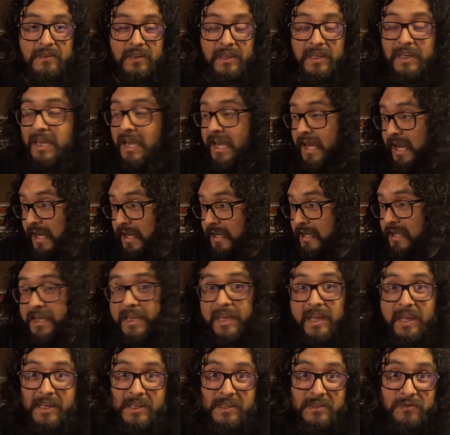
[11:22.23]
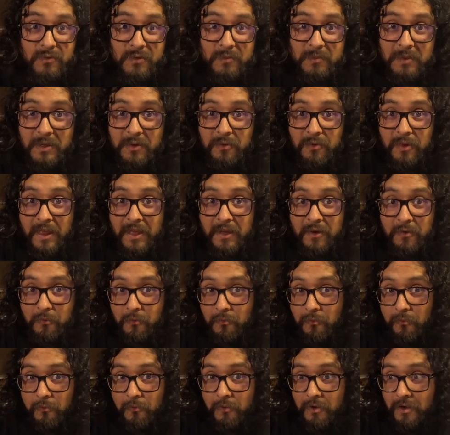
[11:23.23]
The candy gas would be like
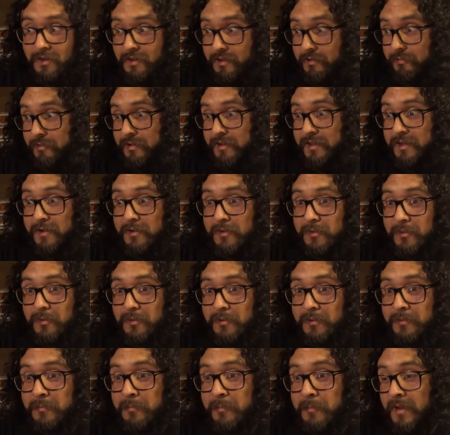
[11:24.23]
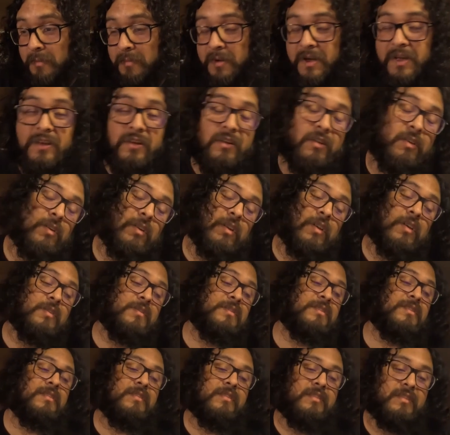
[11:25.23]
really, really cool. But who
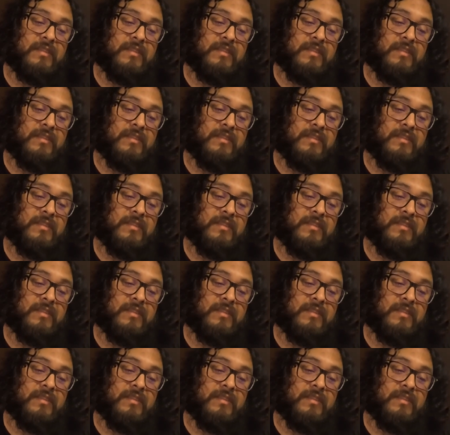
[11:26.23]
knows?